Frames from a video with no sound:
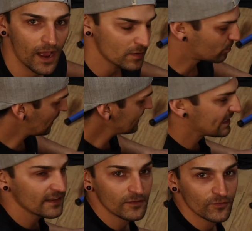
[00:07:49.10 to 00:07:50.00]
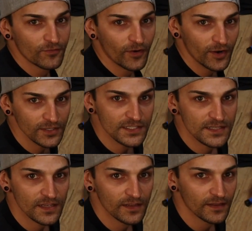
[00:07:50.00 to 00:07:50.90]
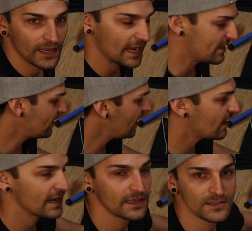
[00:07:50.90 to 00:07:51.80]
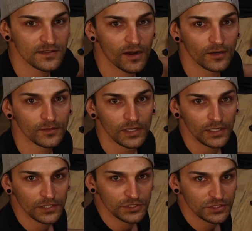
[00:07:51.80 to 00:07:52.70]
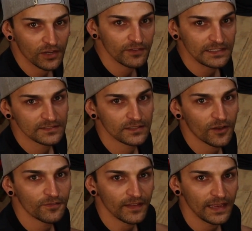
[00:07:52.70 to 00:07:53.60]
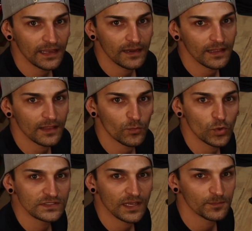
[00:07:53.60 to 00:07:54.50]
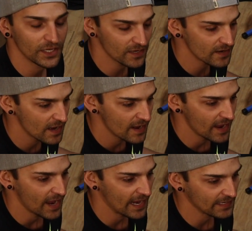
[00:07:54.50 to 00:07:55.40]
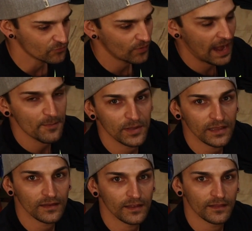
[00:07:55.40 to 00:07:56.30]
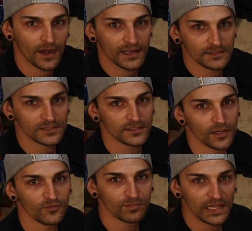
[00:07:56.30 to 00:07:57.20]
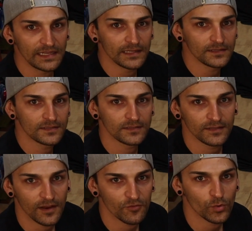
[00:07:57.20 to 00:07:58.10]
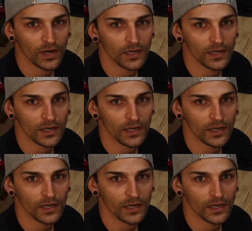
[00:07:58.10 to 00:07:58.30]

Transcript: out a blanket first and then I can start shoving stuff in, and then once I'm done I can wrap it and then I can stuff blankets everywhere